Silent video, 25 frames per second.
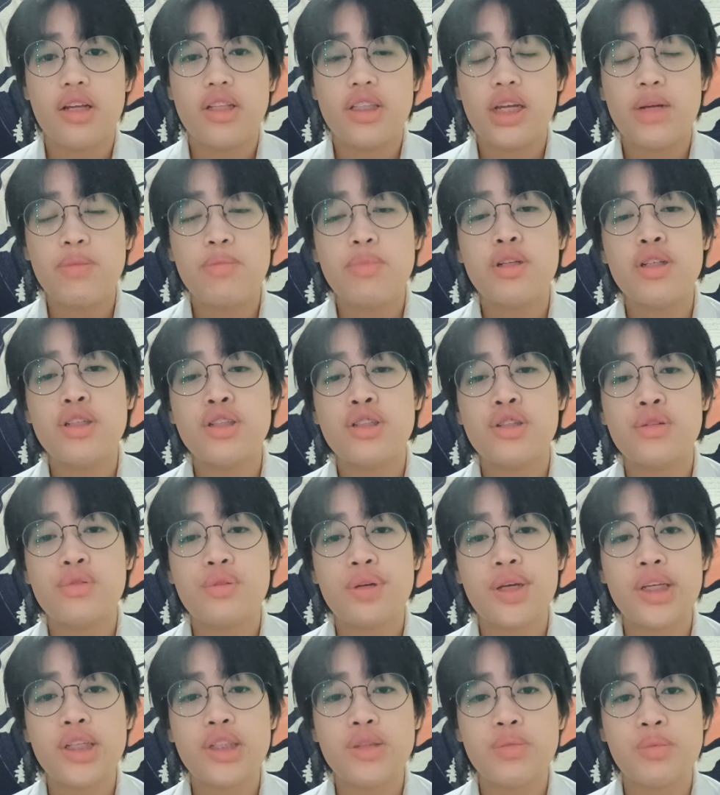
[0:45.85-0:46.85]
temperature
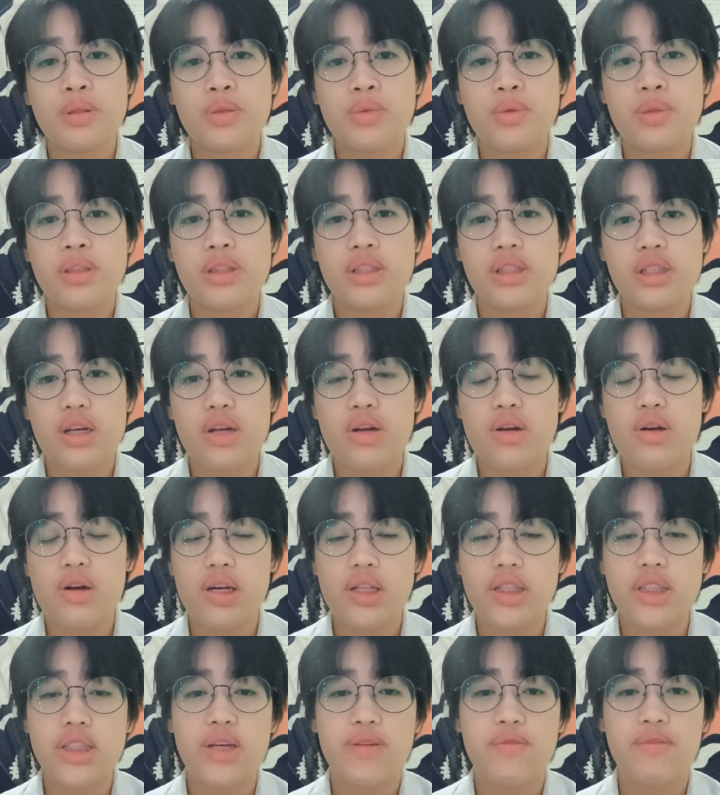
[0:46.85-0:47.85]
range between 0
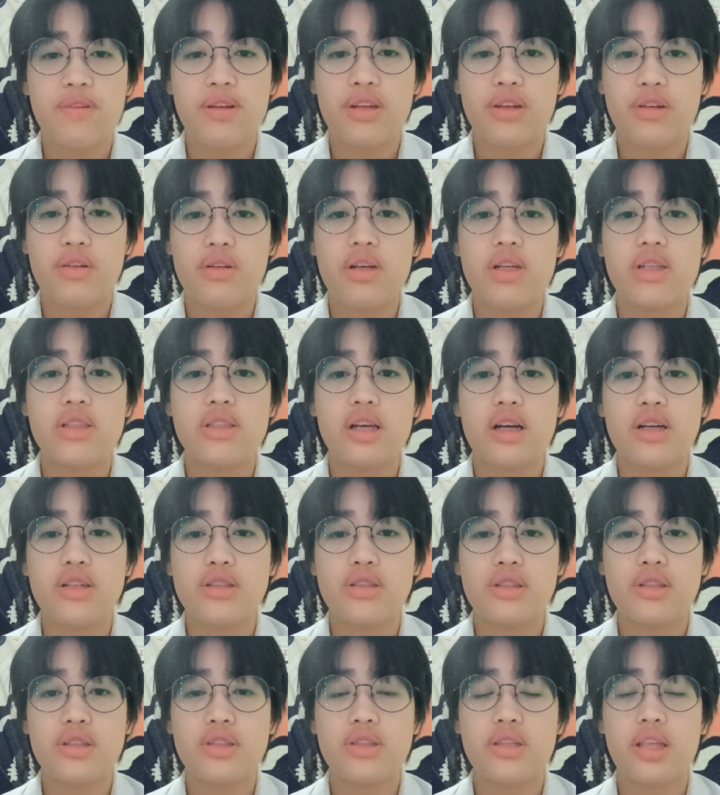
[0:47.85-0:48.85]
and 7 degrees
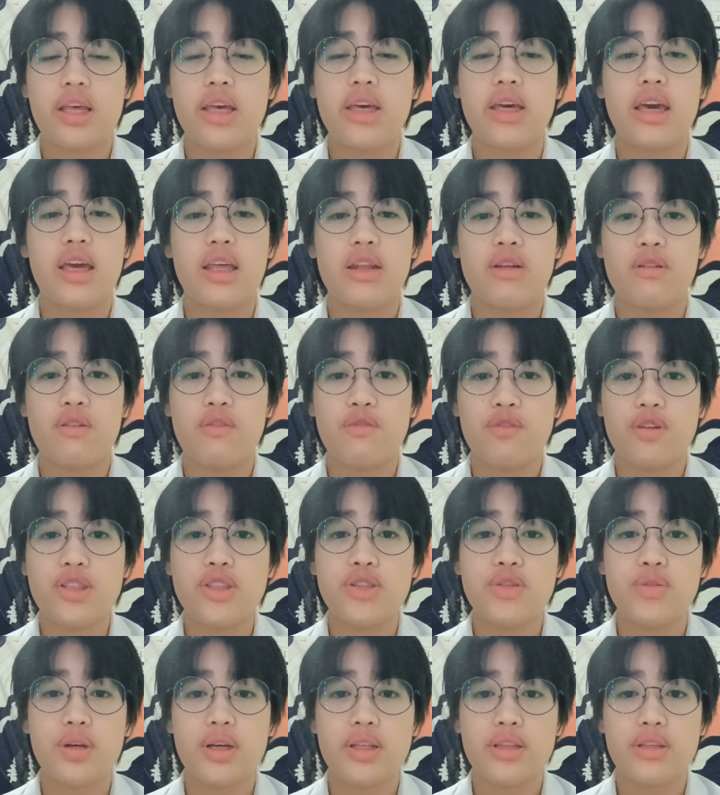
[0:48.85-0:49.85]
Celsius, like in
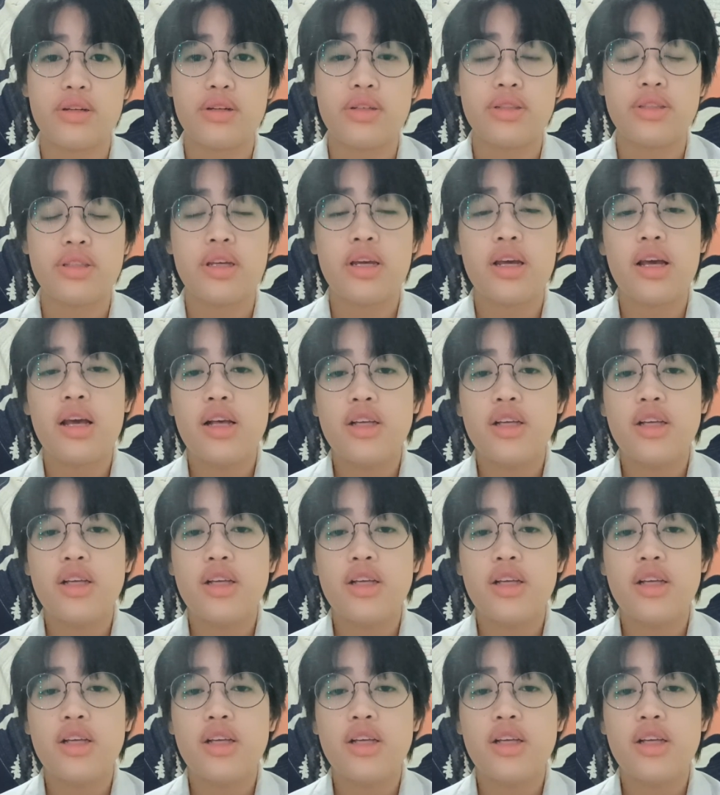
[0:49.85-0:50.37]
refrigerators,